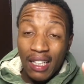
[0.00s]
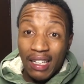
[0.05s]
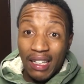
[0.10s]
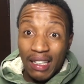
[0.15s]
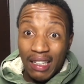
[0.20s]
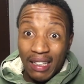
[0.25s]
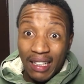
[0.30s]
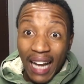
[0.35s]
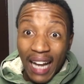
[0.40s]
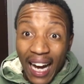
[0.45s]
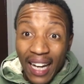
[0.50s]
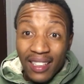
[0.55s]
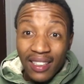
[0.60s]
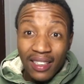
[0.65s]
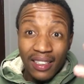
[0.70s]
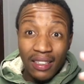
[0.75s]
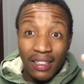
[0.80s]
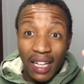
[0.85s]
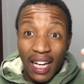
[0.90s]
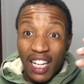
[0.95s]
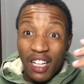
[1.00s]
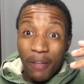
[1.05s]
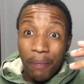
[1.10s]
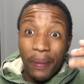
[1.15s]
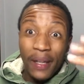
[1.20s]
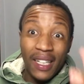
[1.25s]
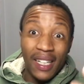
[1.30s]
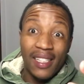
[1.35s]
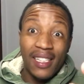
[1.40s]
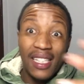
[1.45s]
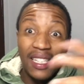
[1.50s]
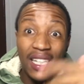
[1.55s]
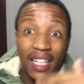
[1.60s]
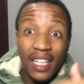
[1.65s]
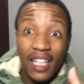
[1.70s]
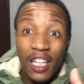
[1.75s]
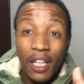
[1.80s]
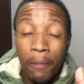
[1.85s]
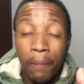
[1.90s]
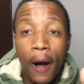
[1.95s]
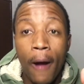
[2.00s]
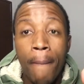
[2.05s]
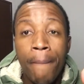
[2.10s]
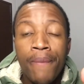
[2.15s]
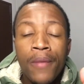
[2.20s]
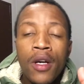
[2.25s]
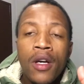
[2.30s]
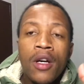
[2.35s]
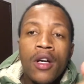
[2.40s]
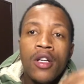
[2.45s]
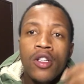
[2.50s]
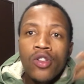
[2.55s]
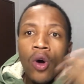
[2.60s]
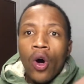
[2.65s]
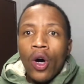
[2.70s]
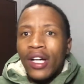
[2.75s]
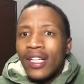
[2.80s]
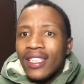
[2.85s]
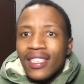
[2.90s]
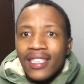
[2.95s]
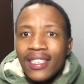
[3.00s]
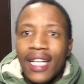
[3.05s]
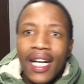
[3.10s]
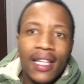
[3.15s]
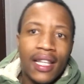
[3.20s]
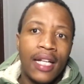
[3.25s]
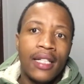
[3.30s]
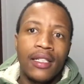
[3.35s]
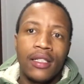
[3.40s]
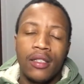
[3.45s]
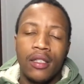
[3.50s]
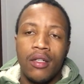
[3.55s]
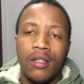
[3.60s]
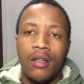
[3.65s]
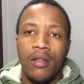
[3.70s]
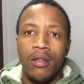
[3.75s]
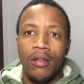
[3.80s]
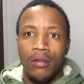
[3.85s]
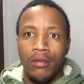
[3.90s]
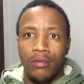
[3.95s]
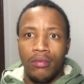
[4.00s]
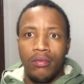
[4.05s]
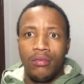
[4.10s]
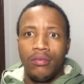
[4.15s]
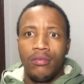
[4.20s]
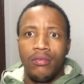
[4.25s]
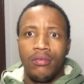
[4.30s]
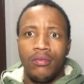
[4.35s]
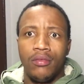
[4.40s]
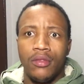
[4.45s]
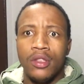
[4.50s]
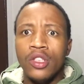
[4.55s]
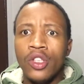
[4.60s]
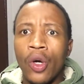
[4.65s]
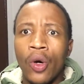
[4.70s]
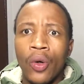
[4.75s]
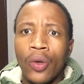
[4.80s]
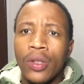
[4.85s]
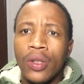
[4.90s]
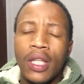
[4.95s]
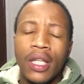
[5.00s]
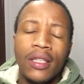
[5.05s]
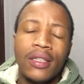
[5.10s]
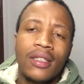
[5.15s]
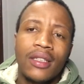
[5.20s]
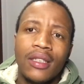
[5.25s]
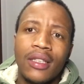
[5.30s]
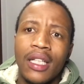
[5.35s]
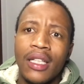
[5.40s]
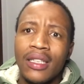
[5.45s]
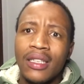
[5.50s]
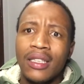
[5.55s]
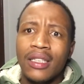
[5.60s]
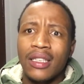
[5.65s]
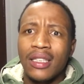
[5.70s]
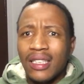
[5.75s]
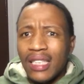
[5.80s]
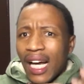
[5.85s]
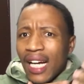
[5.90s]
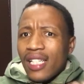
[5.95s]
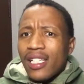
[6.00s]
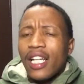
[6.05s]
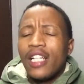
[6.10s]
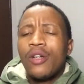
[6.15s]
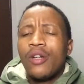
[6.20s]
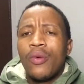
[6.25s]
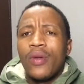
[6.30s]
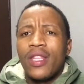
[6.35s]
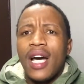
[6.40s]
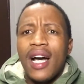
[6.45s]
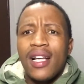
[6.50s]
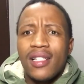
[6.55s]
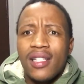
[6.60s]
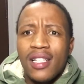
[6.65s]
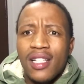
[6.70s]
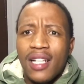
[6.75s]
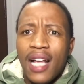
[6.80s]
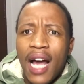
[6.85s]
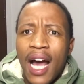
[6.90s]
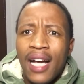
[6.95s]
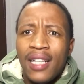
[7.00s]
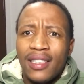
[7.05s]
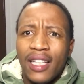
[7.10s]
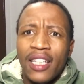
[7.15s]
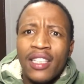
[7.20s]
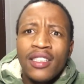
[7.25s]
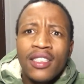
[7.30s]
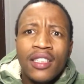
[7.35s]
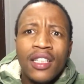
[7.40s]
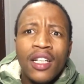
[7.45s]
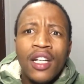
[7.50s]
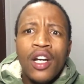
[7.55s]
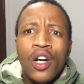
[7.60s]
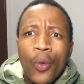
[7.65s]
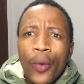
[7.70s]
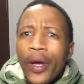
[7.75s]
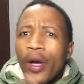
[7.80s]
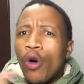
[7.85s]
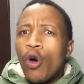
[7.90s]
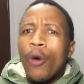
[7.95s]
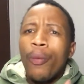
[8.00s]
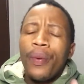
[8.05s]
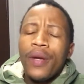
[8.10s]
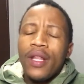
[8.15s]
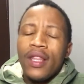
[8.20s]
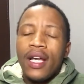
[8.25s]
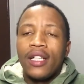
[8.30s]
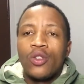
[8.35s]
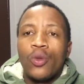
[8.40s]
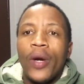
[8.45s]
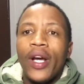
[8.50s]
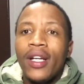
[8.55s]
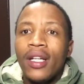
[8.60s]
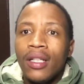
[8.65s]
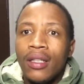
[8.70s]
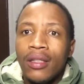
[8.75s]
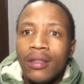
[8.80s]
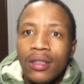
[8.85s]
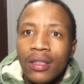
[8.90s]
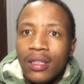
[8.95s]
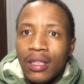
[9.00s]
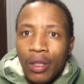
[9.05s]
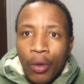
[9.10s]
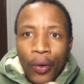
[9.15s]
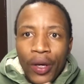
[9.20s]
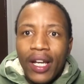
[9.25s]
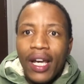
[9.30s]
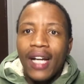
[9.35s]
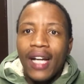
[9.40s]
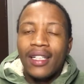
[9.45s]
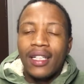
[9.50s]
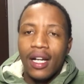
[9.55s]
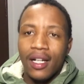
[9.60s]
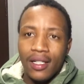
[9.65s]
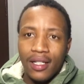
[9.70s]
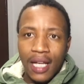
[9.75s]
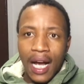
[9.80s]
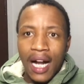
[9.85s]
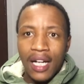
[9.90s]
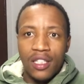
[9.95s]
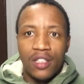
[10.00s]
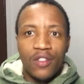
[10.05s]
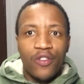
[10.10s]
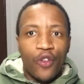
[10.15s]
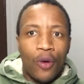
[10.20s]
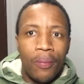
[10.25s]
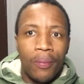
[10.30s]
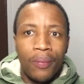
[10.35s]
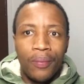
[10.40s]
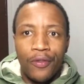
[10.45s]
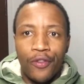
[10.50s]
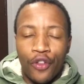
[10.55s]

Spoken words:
Hlanti, and Peterson, the keeper. So it is said that they are training with us, these guys, and we're hoping that when we get the results from